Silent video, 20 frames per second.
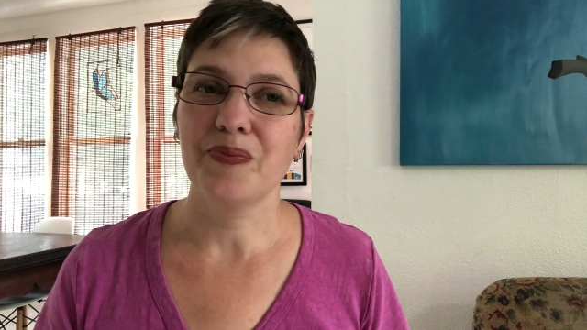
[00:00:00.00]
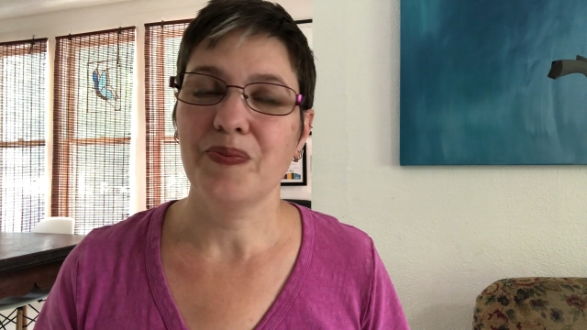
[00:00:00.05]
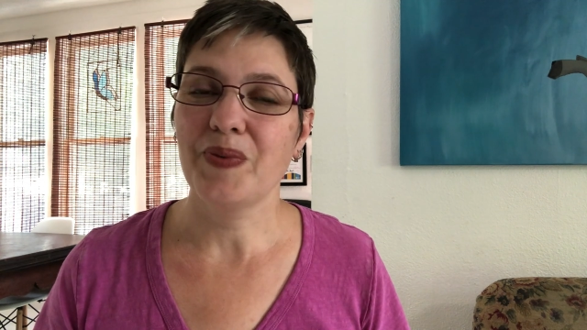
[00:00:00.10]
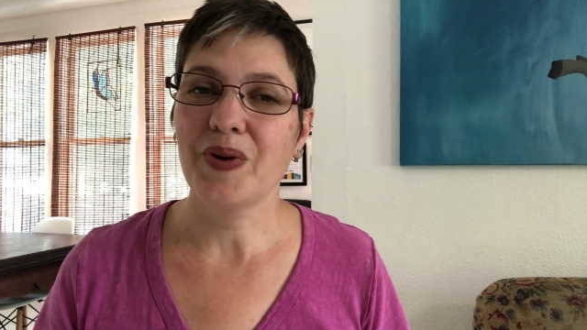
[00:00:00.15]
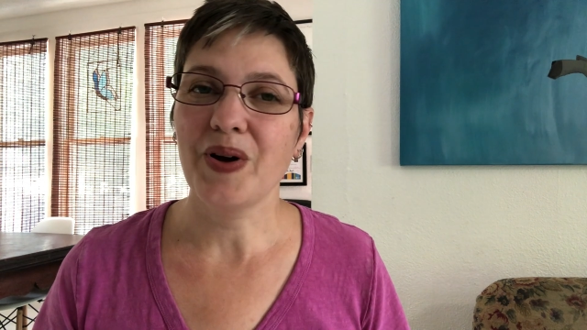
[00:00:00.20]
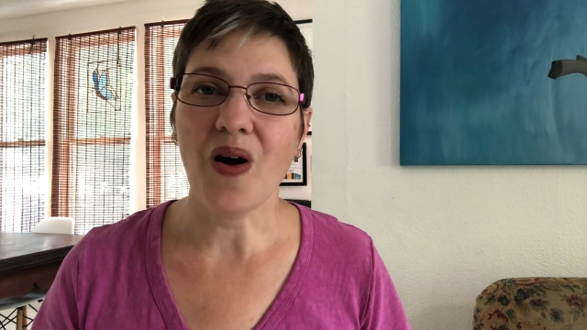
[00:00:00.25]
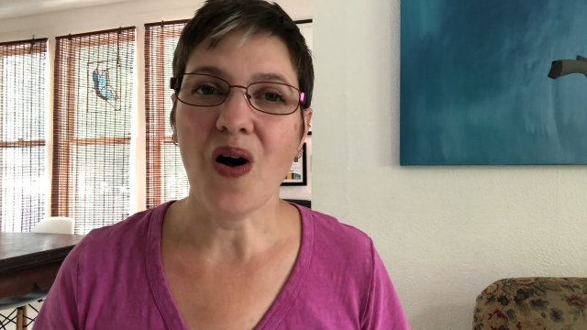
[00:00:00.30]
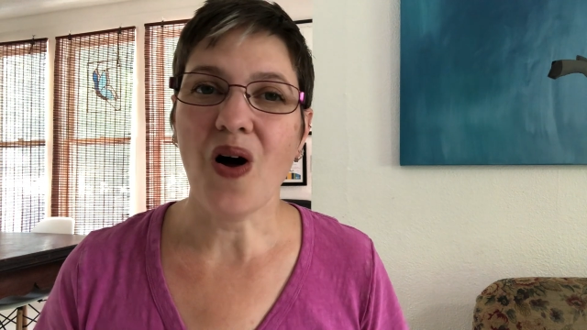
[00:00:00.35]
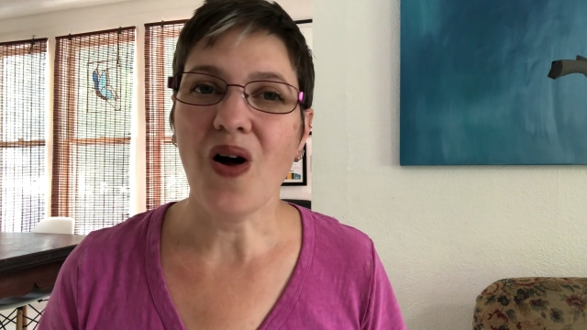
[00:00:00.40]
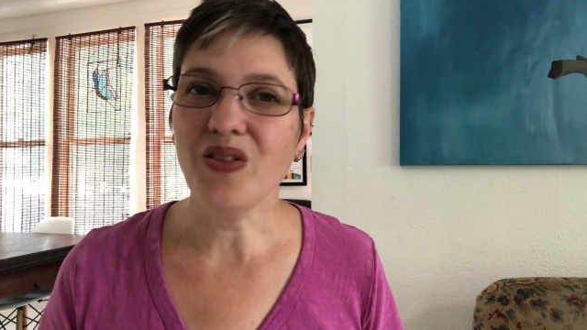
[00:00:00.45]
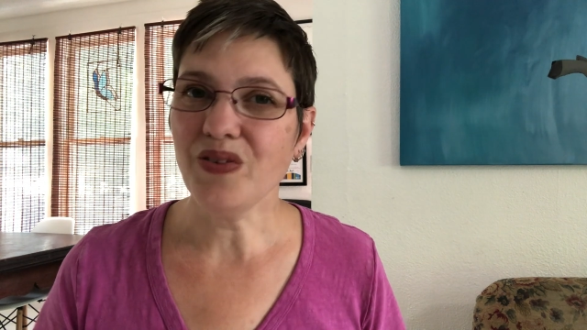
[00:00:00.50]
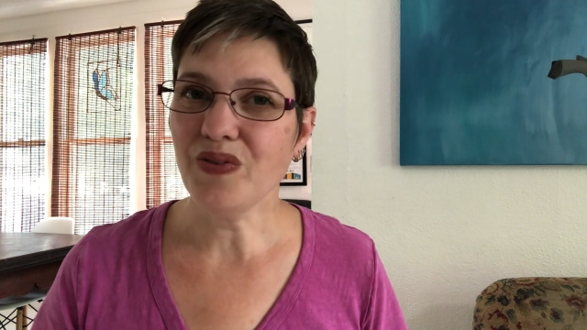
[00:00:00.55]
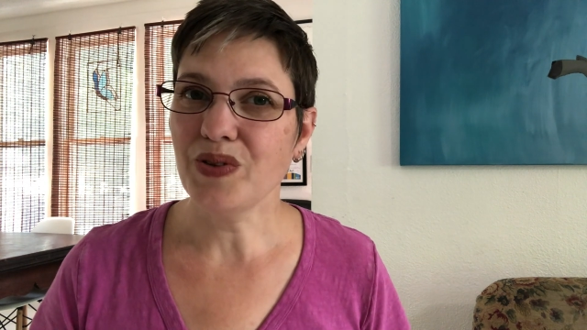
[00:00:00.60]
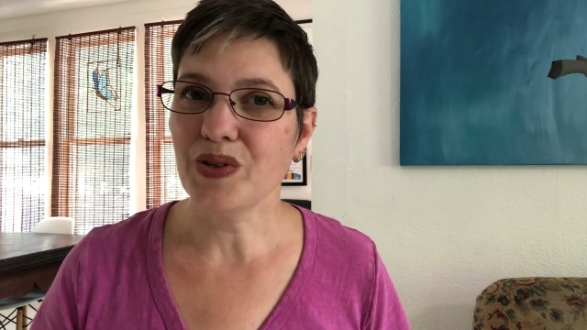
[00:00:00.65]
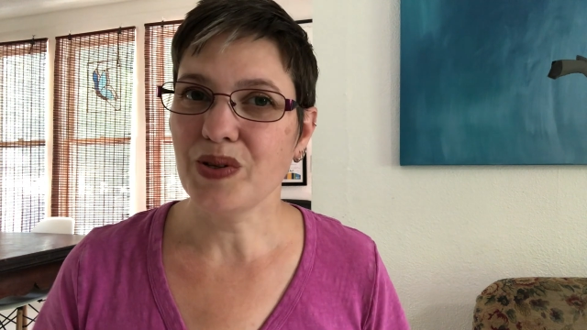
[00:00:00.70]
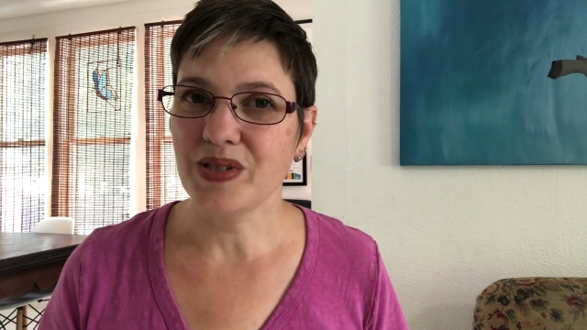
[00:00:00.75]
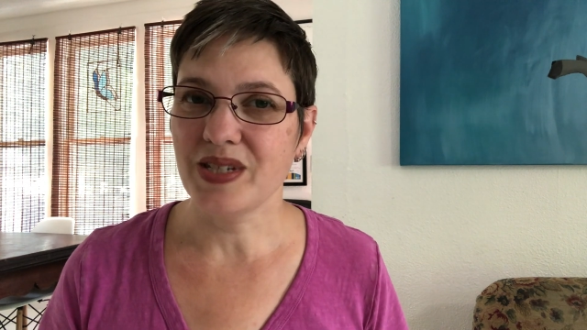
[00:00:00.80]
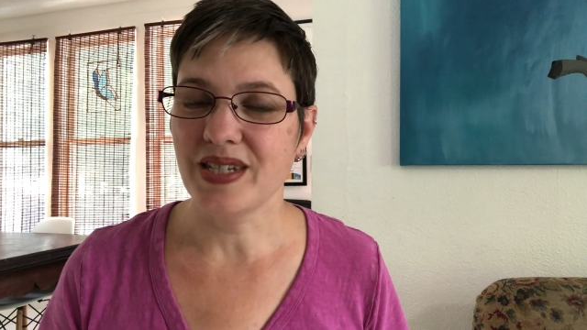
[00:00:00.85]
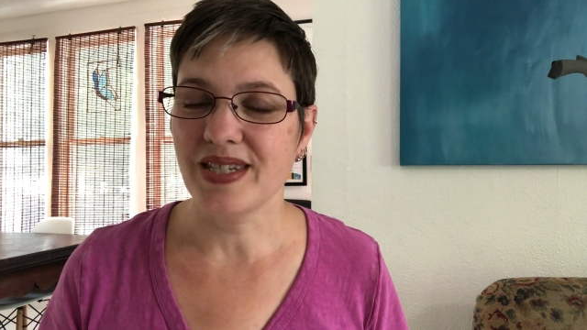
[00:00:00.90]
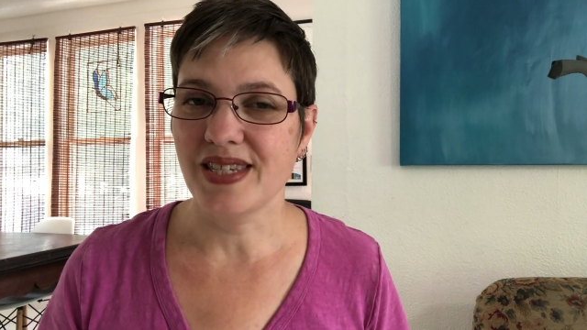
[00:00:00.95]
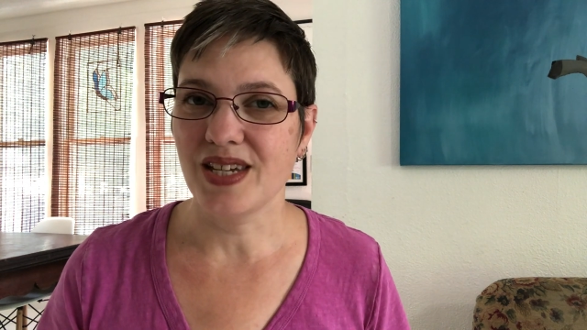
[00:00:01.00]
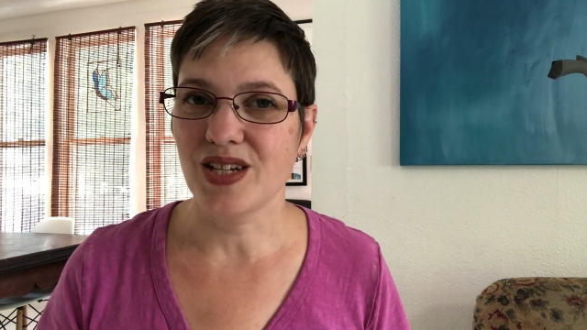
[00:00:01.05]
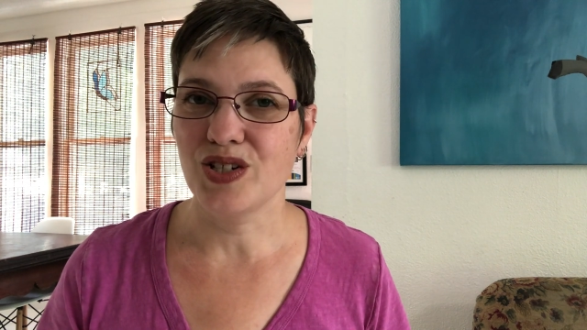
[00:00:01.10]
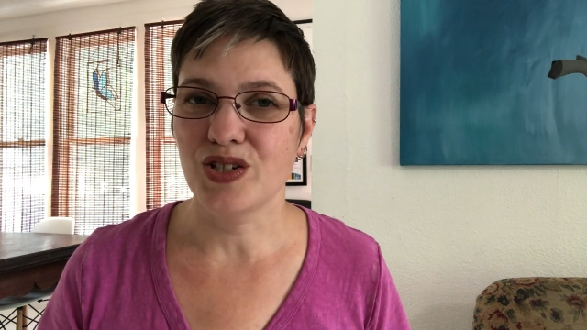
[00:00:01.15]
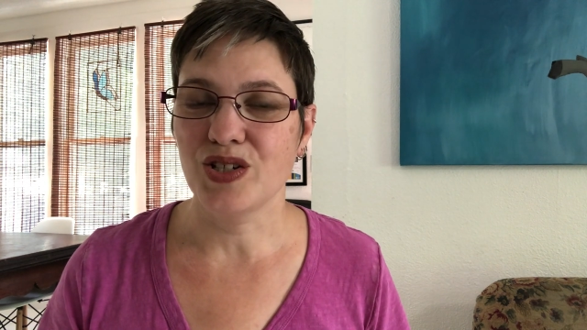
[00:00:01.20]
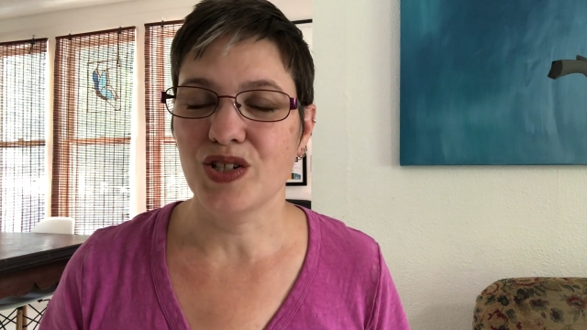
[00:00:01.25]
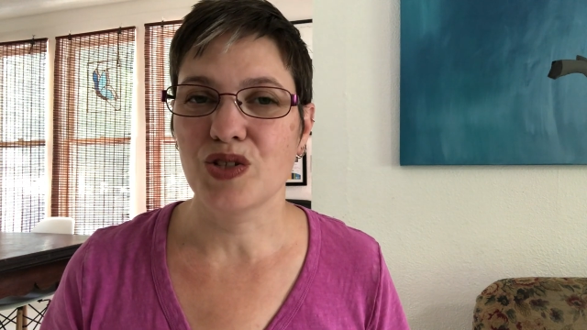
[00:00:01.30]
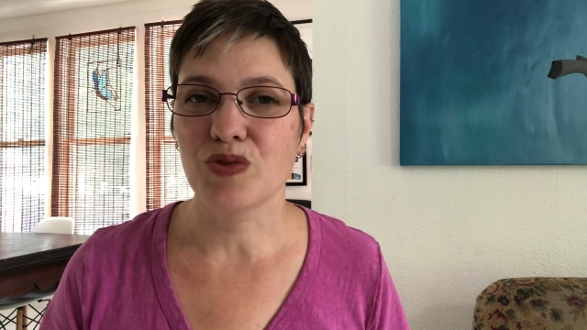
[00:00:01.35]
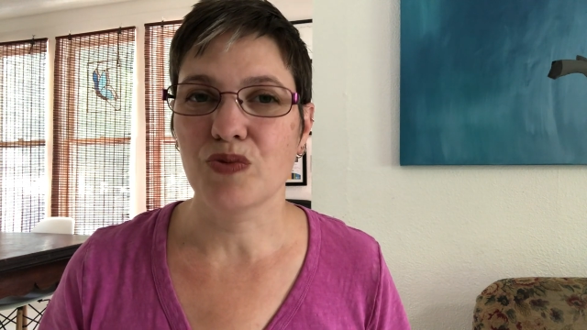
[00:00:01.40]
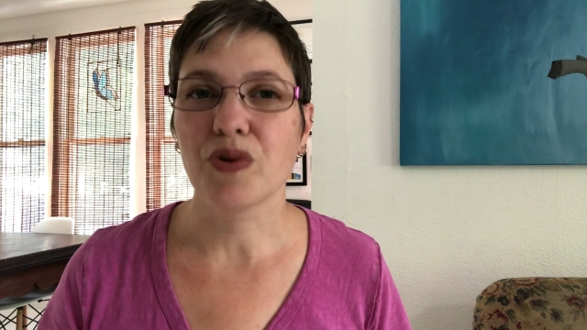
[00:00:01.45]
But all of those
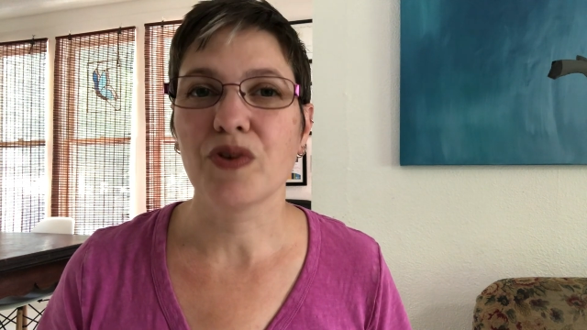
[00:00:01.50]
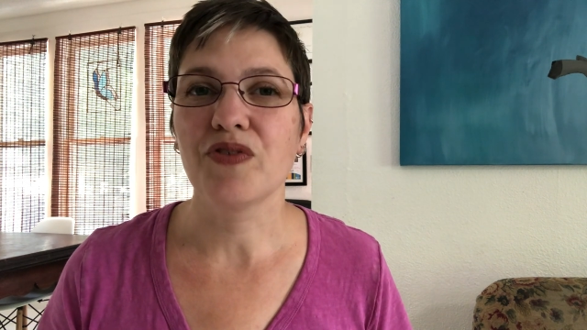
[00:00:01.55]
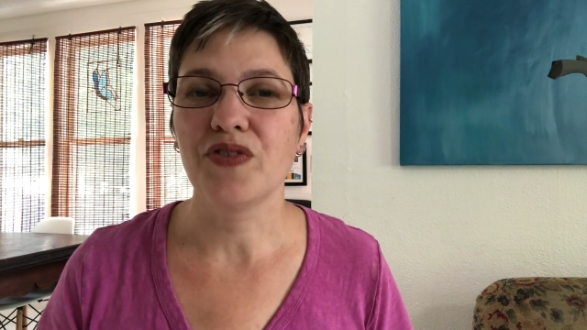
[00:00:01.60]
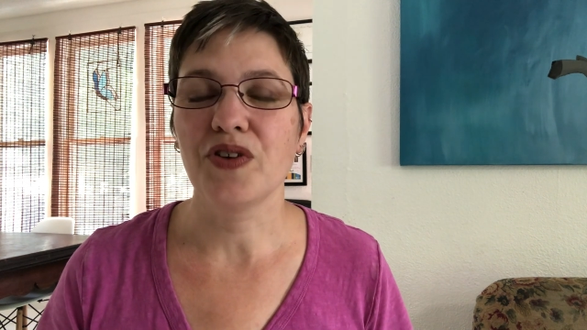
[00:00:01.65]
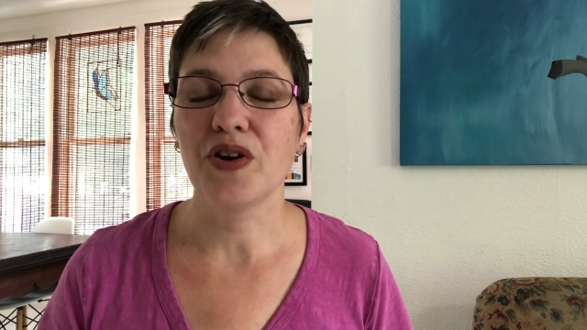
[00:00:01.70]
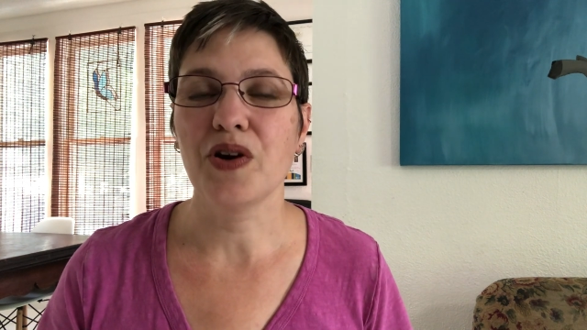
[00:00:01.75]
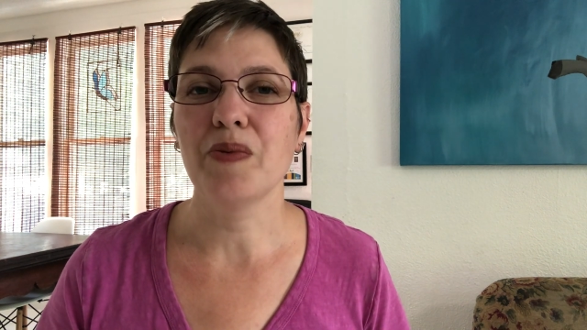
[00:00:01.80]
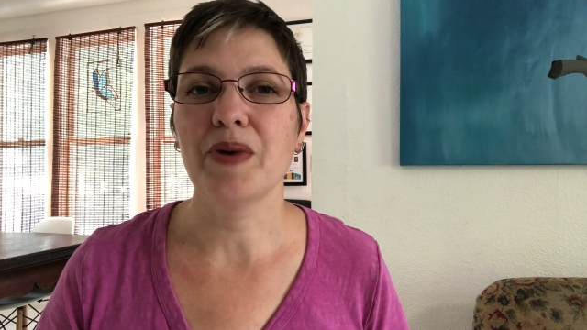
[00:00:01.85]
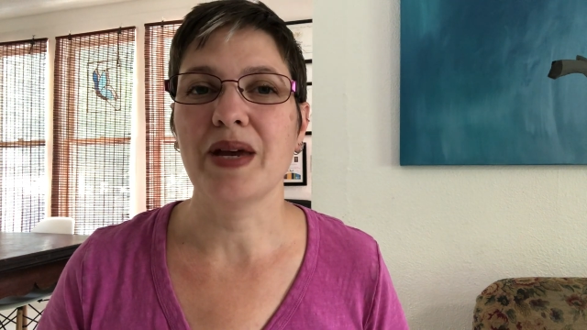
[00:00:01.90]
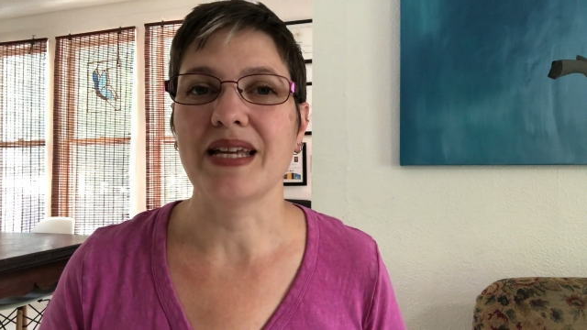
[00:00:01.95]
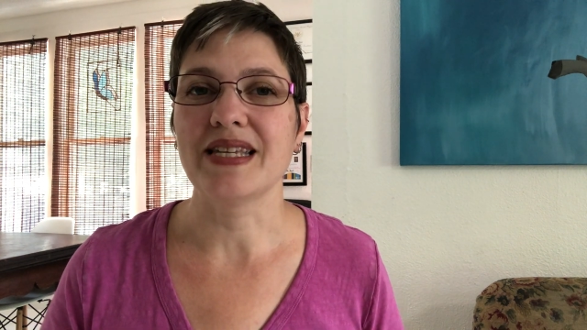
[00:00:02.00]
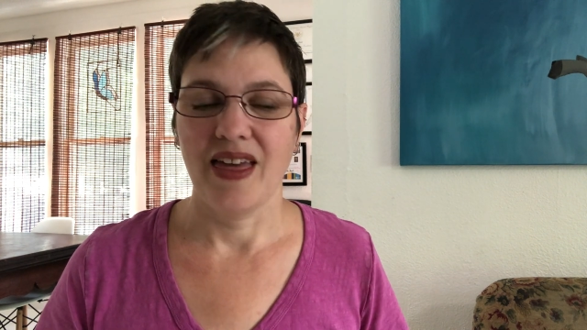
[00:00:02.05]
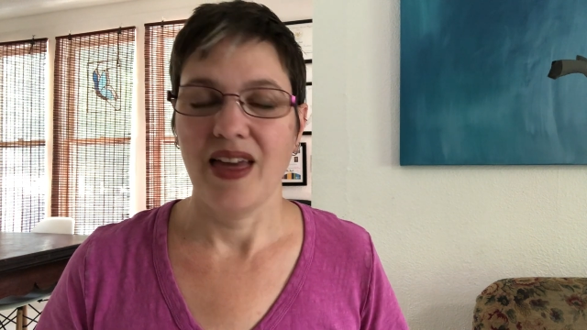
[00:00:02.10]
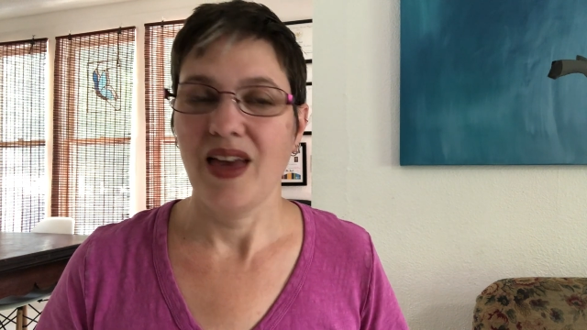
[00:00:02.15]
decisions were fear-based.